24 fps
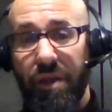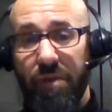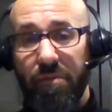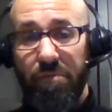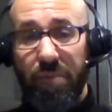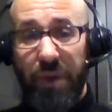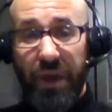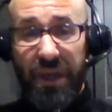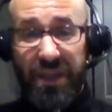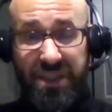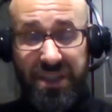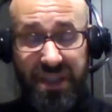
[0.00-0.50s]

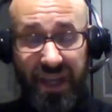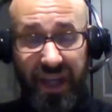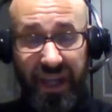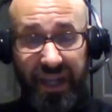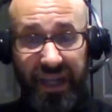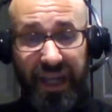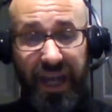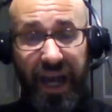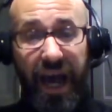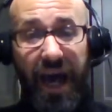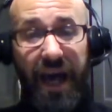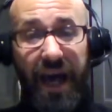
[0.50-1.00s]
based on
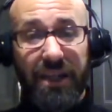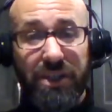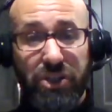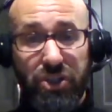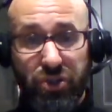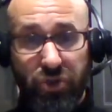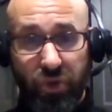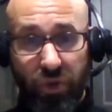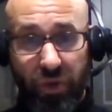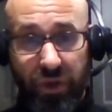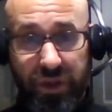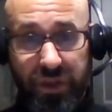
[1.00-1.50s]
God's
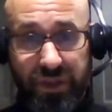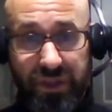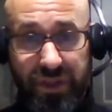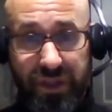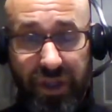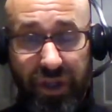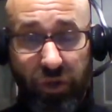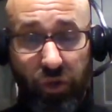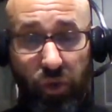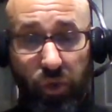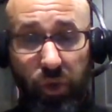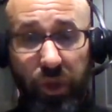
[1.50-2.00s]
choice
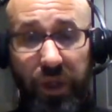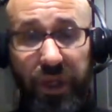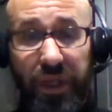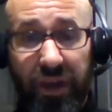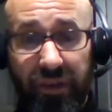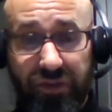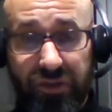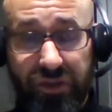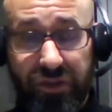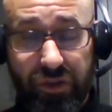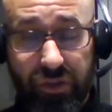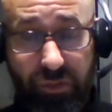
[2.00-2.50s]
and who he
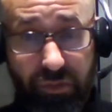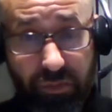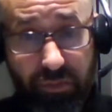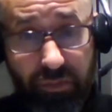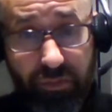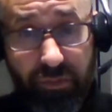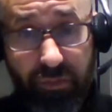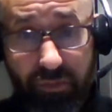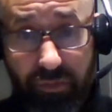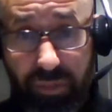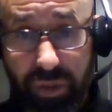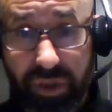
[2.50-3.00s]
gives to
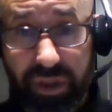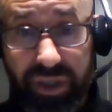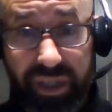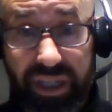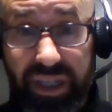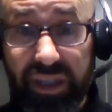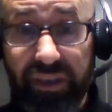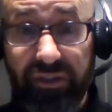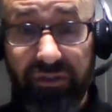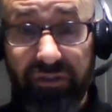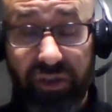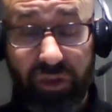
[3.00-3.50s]

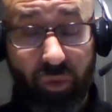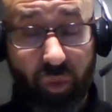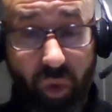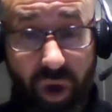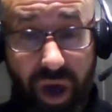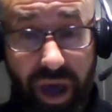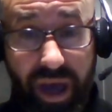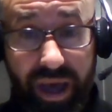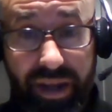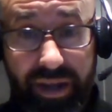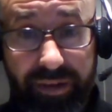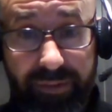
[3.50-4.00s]
believe and
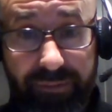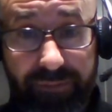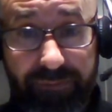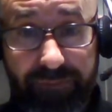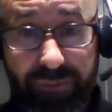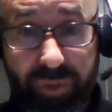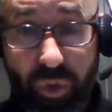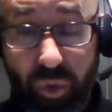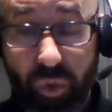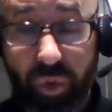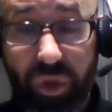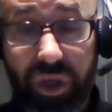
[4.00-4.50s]
when,
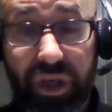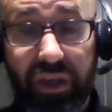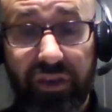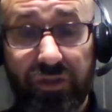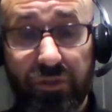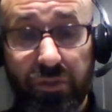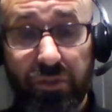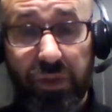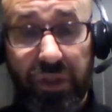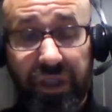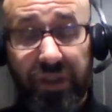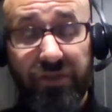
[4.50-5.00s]
who he gives
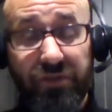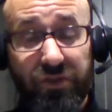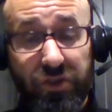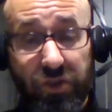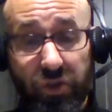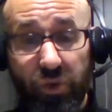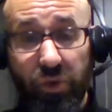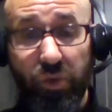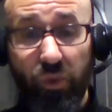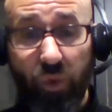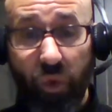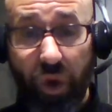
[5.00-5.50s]
belief
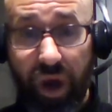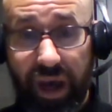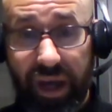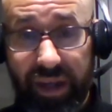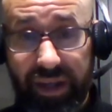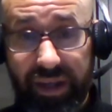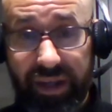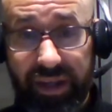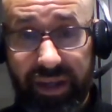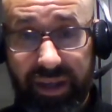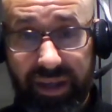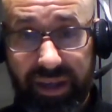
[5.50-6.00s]
to and
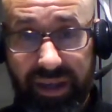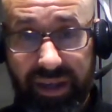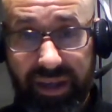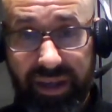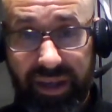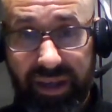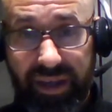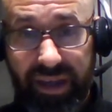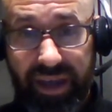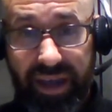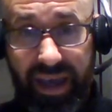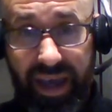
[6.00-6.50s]
when.
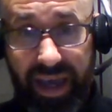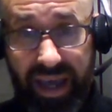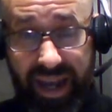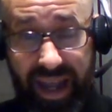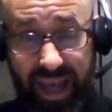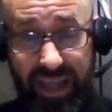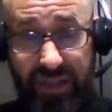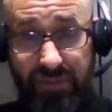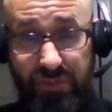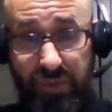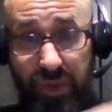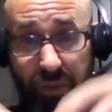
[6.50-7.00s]
And
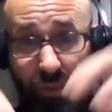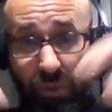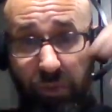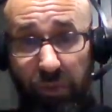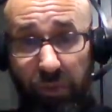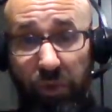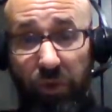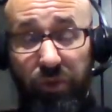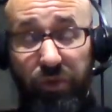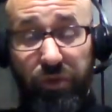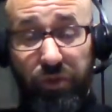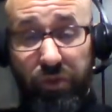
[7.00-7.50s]
as people
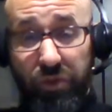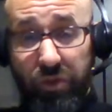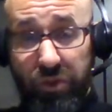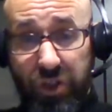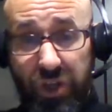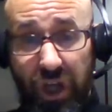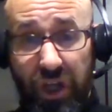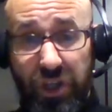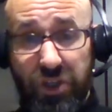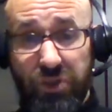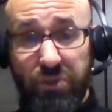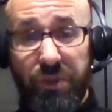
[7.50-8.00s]
move through
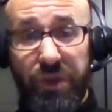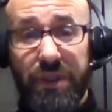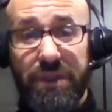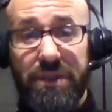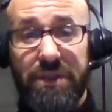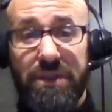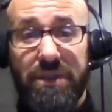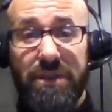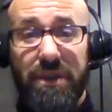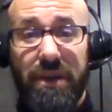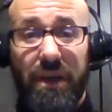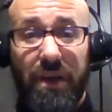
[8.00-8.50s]

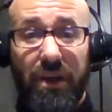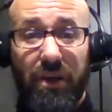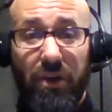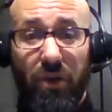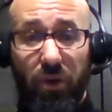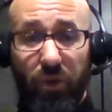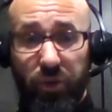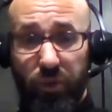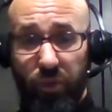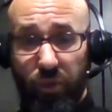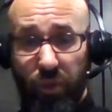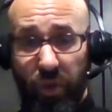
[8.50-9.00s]
judgment and go
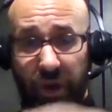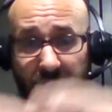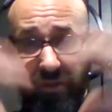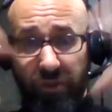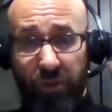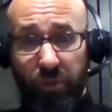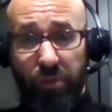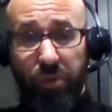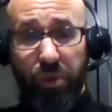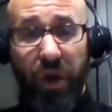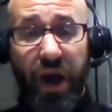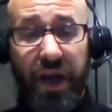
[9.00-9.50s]
through whatever
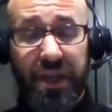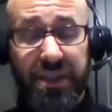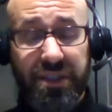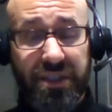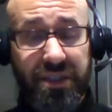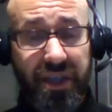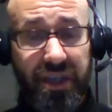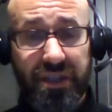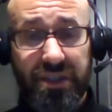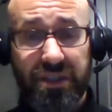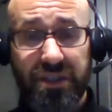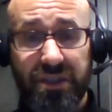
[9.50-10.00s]

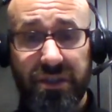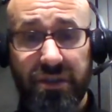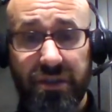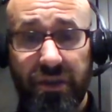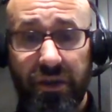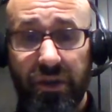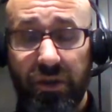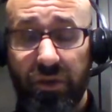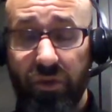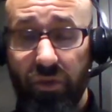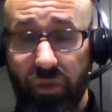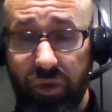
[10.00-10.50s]
process
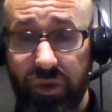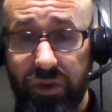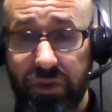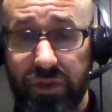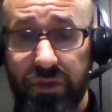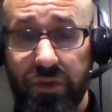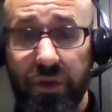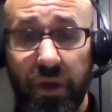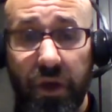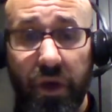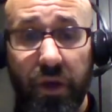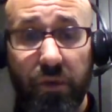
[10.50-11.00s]

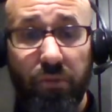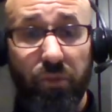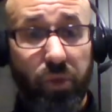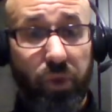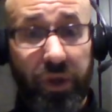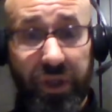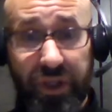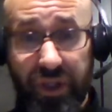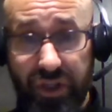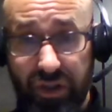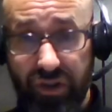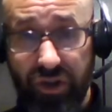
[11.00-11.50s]
was
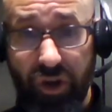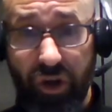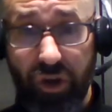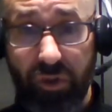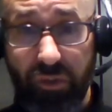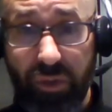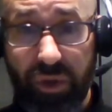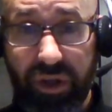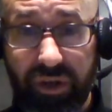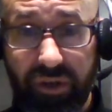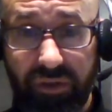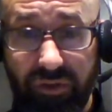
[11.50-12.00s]

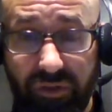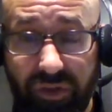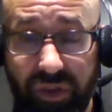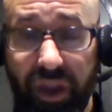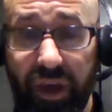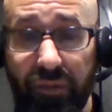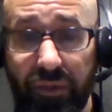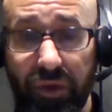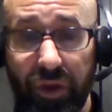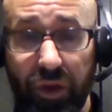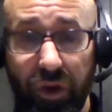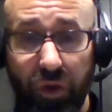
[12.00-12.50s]
predetermined for
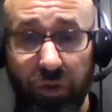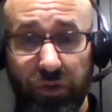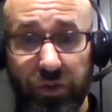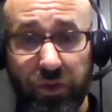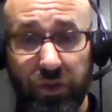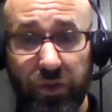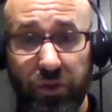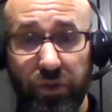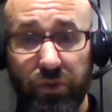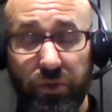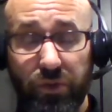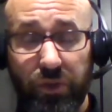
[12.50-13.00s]
them to go
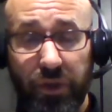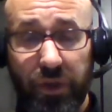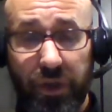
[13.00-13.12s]
to